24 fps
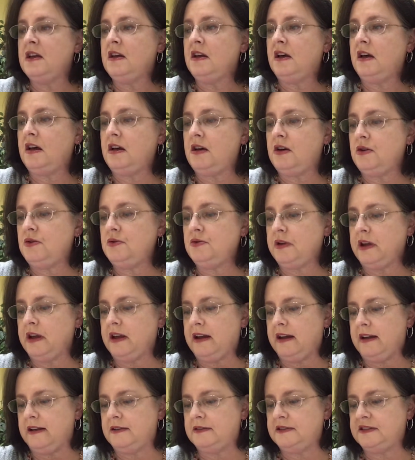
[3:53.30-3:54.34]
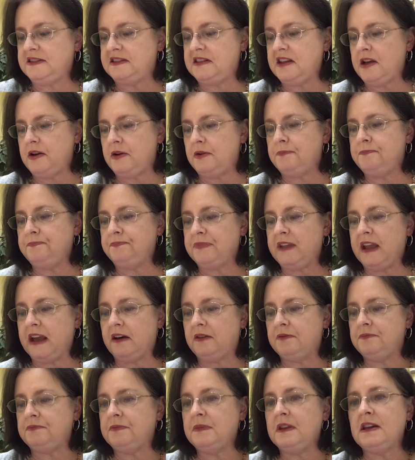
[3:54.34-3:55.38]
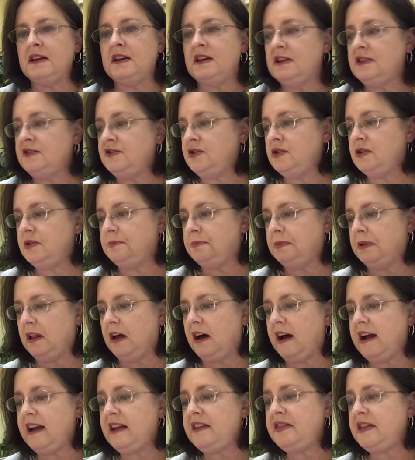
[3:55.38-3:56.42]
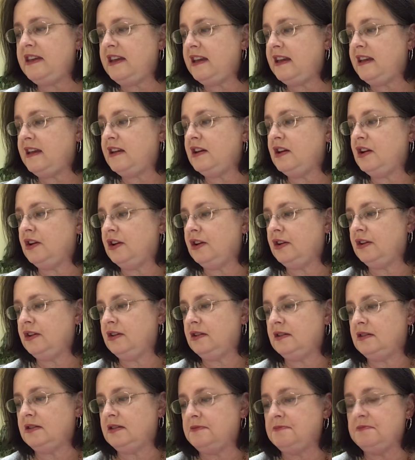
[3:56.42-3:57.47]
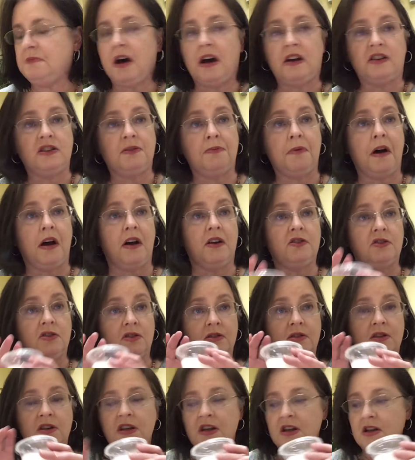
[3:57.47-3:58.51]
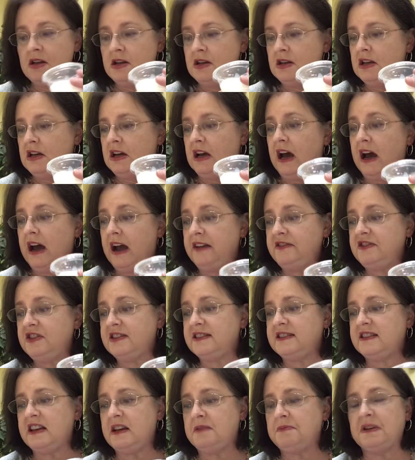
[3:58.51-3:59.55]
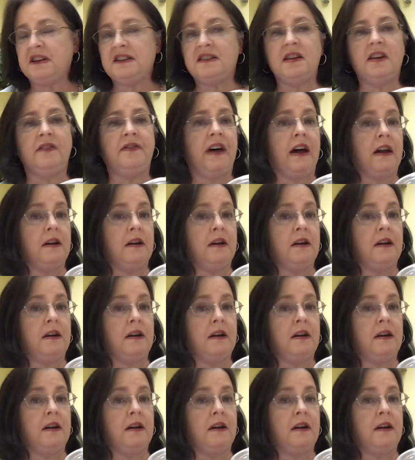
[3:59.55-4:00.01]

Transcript: okay, so now to apply the Mod Podge, I just set myself out